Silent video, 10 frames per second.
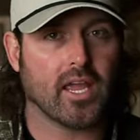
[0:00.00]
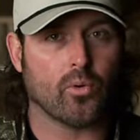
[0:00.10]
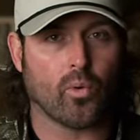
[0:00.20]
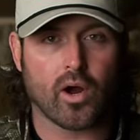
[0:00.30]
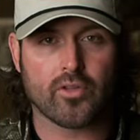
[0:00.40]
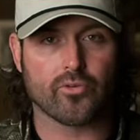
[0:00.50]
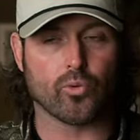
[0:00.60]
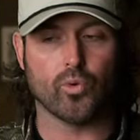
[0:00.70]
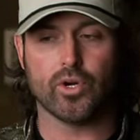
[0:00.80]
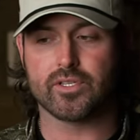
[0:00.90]
a hen walk through
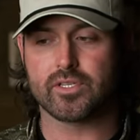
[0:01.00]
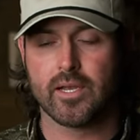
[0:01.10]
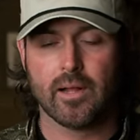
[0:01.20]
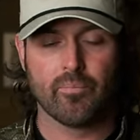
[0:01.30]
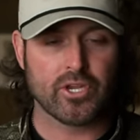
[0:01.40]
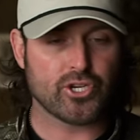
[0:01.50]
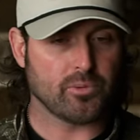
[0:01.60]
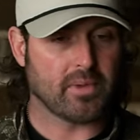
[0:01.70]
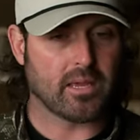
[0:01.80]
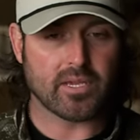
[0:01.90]
the woods,
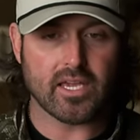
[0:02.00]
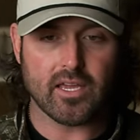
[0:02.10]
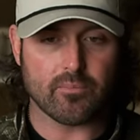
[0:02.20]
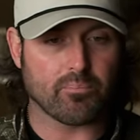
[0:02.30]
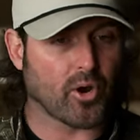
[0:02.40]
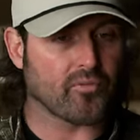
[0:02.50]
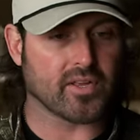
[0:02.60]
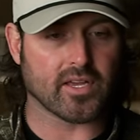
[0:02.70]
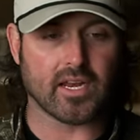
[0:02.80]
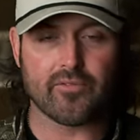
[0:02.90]
she may be hitting
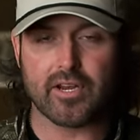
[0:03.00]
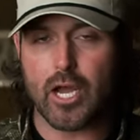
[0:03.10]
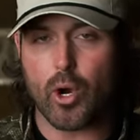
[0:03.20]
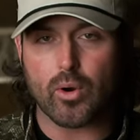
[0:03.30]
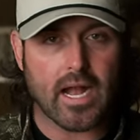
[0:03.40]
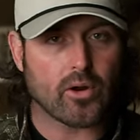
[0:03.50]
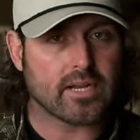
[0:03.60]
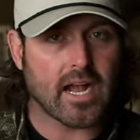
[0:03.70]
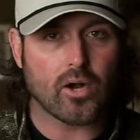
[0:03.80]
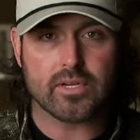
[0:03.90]
perfect on every note, cow,
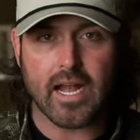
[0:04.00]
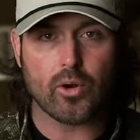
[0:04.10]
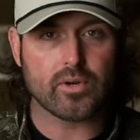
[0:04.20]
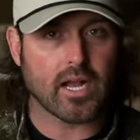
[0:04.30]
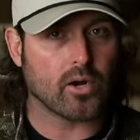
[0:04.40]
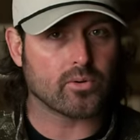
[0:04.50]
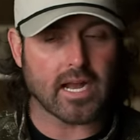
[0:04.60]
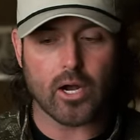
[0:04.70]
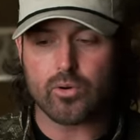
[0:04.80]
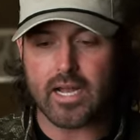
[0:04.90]
cow, cow, cow,
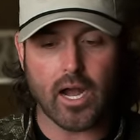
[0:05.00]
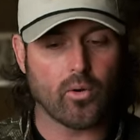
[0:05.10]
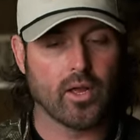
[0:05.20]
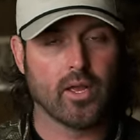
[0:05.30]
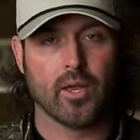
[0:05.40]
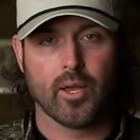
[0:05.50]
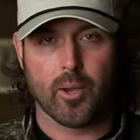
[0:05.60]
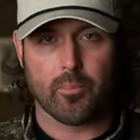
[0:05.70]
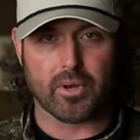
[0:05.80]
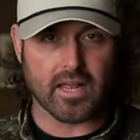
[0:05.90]
cow, cow.
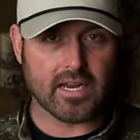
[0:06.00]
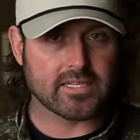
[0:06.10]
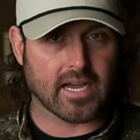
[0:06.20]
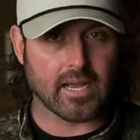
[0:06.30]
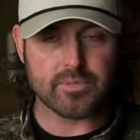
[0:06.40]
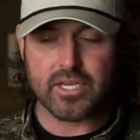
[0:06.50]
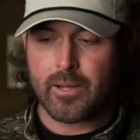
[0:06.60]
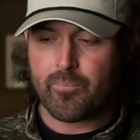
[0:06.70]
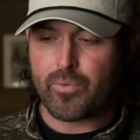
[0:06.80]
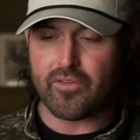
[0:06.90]
But a lot of times,
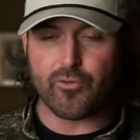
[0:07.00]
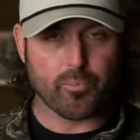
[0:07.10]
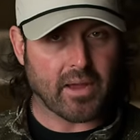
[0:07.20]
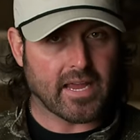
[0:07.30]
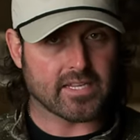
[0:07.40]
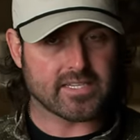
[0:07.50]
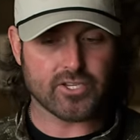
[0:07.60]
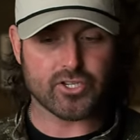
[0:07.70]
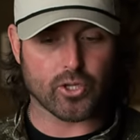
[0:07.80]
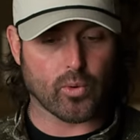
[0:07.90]
if you're paying
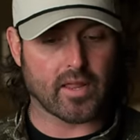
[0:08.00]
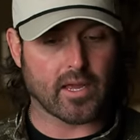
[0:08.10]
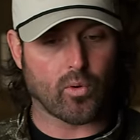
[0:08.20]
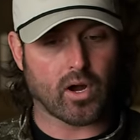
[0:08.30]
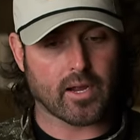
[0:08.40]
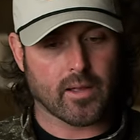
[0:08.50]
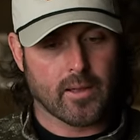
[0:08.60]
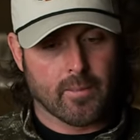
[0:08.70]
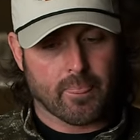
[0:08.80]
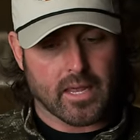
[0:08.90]
attention to the way they walk,
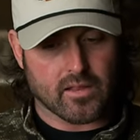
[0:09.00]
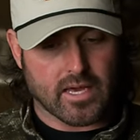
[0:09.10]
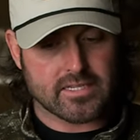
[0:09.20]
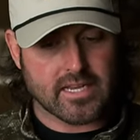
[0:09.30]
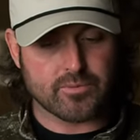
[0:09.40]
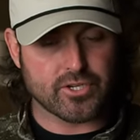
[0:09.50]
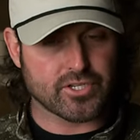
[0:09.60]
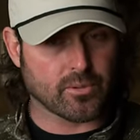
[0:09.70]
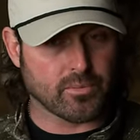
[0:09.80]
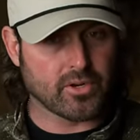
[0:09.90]
a lot of times
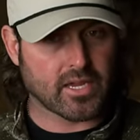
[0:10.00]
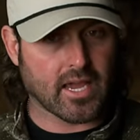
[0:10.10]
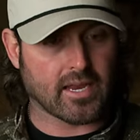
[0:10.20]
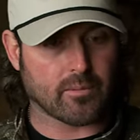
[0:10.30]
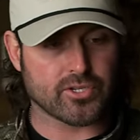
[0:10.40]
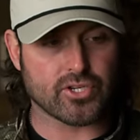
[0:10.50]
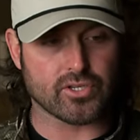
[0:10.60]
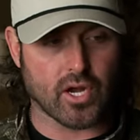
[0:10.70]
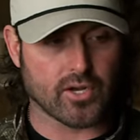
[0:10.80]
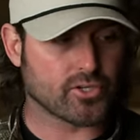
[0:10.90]
she's communicating, but
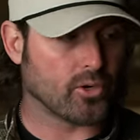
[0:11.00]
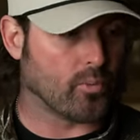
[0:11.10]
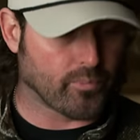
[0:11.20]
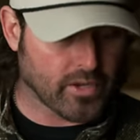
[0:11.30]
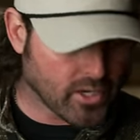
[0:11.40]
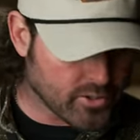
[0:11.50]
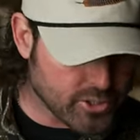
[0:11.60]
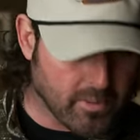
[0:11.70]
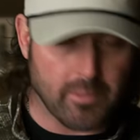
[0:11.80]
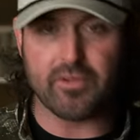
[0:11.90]
she's also, you know,
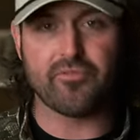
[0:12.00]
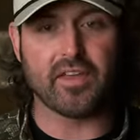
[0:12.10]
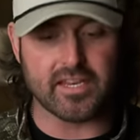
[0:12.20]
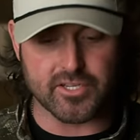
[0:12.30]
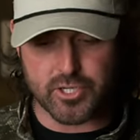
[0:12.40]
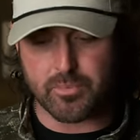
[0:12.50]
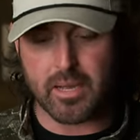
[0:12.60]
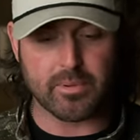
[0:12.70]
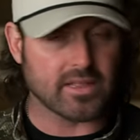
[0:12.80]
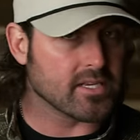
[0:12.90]
she might be feeding, she
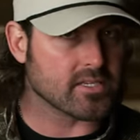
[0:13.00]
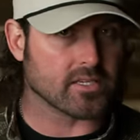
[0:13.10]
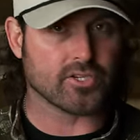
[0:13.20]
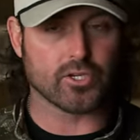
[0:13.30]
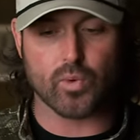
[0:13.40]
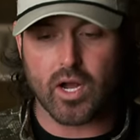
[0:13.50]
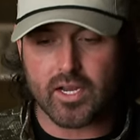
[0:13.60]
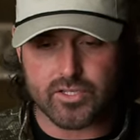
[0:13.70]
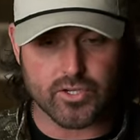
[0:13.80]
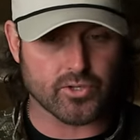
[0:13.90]
might be listening, she's
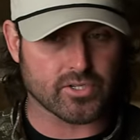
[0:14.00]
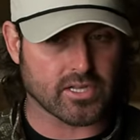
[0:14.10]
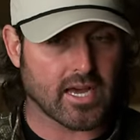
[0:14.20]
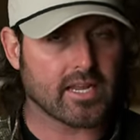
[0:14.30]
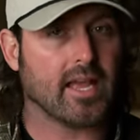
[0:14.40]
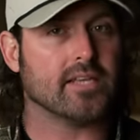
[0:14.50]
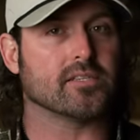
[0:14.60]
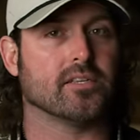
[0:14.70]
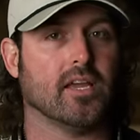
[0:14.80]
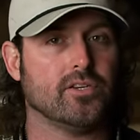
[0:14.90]
walking. So there's a lot of
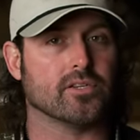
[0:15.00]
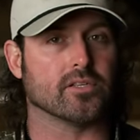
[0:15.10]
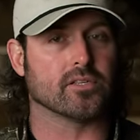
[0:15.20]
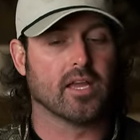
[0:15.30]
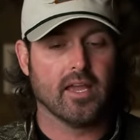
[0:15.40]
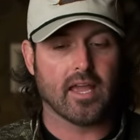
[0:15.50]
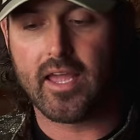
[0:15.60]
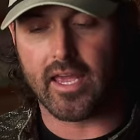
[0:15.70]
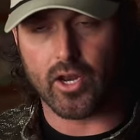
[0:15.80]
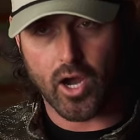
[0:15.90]
hesitation
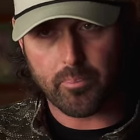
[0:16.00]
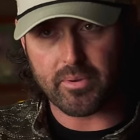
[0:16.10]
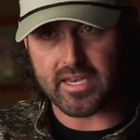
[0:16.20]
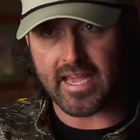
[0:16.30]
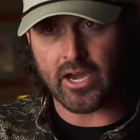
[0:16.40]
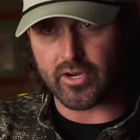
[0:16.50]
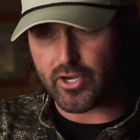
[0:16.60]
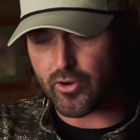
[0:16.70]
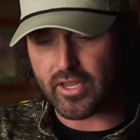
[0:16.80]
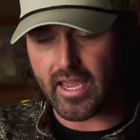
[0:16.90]
and up and down in
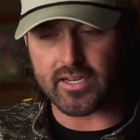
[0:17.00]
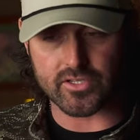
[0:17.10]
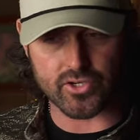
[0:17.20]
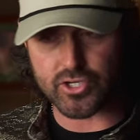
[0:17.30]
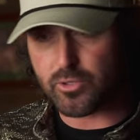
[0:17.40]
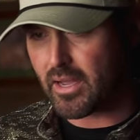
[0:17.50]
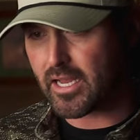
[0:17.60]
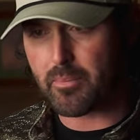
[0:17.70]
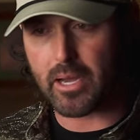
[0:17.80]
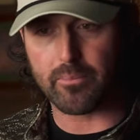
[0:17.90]
her cadence. So she might
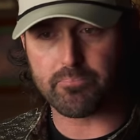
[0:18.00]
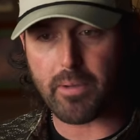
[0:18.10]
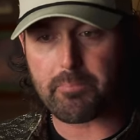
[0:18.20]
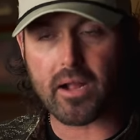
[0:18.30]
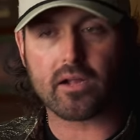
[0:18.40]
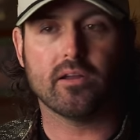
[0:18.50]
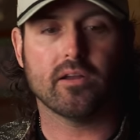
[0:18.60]
come out and pop, pop,